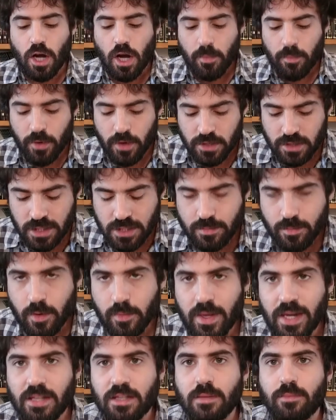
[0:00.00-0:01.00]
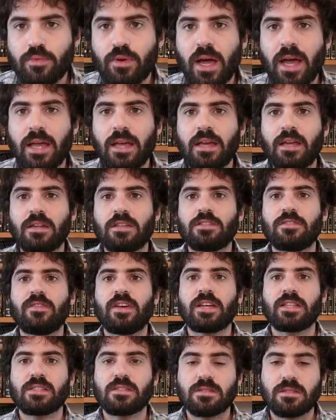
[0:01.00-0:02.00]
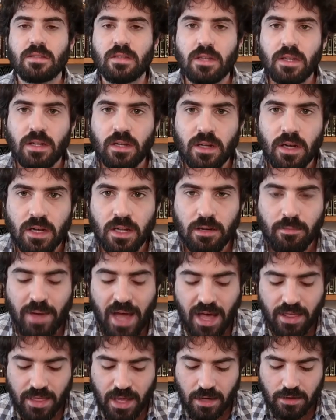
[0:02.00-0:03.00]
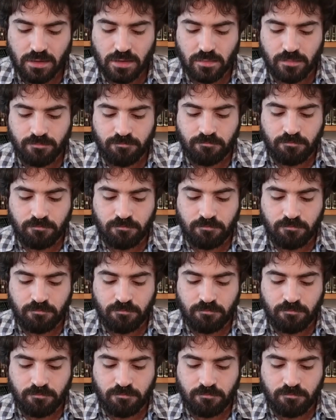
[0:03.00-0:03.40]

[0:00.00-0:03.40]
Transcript: A person is permitted to pray in a shvitz, in a, in a bathhouse.